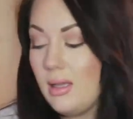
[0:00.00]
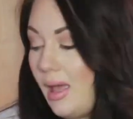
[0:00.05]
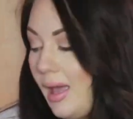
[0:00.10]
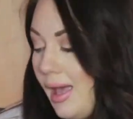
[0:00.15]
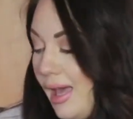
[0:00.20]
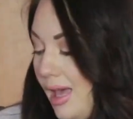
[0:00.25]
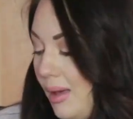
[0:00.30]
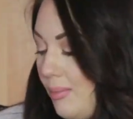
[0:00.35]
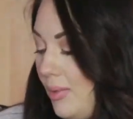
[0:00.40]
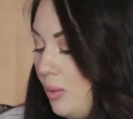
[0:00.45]

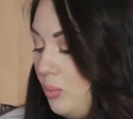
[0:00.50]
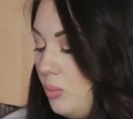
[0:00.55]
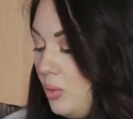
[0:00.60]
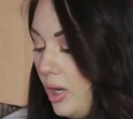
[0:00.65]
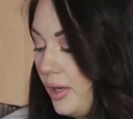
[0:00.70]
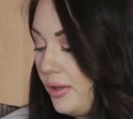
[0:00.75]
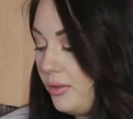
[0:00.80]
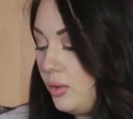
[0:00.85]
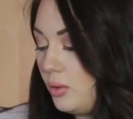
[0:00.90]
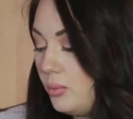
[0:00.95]
And what
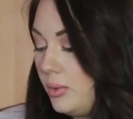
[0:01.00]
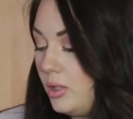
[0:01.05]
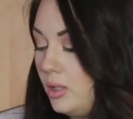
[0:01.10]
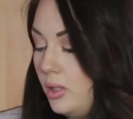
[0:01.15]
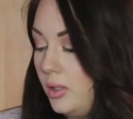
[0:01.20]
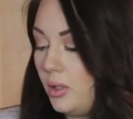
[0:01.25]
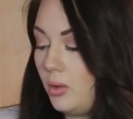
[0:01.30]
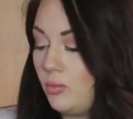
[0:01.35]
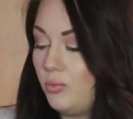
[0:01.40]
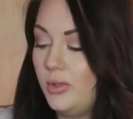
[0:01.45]
I thought would
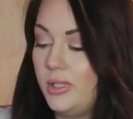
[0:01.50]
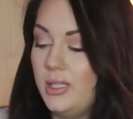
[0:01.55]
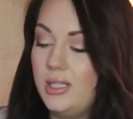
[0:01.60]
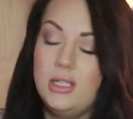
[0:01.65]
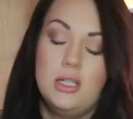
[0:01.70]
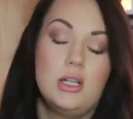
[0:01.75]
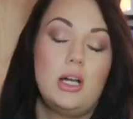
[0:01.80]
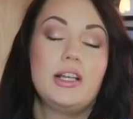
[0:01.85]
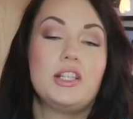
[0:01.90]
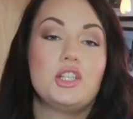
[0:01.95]
look really
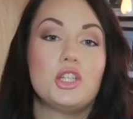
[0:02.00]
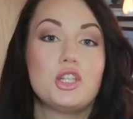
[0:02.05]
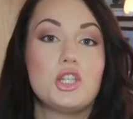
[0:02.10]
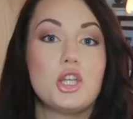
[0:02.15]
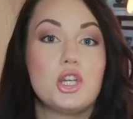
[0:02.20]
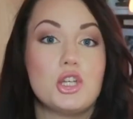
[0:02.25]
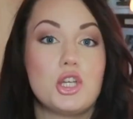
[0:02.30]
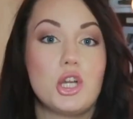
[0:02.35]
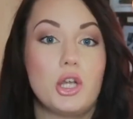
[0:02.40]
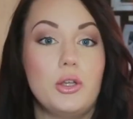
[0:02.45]
nice, just to
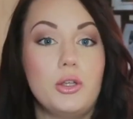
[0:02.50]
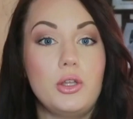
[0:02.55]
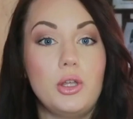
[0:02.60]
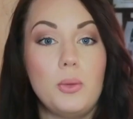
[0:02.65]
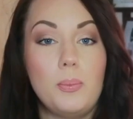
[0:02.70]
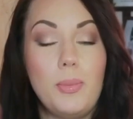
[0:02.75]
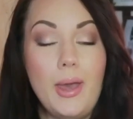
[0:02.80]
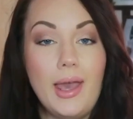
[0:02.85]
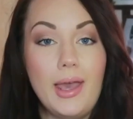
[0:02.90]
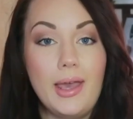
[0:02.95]
show you
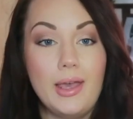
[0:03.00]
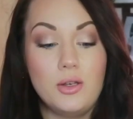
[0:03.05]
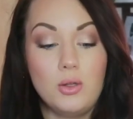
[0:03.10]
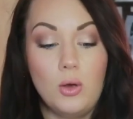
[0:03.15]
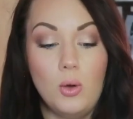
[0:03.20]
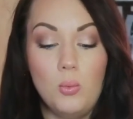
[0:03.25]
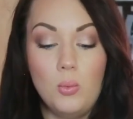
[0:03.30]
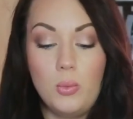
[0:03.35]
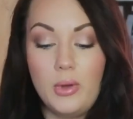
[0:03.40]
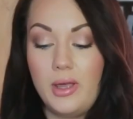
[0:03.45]
paired
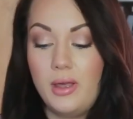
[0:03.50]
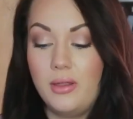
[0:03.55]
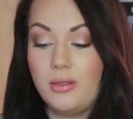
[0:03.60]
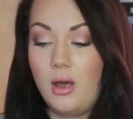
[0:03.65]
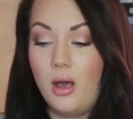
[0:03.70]
on with,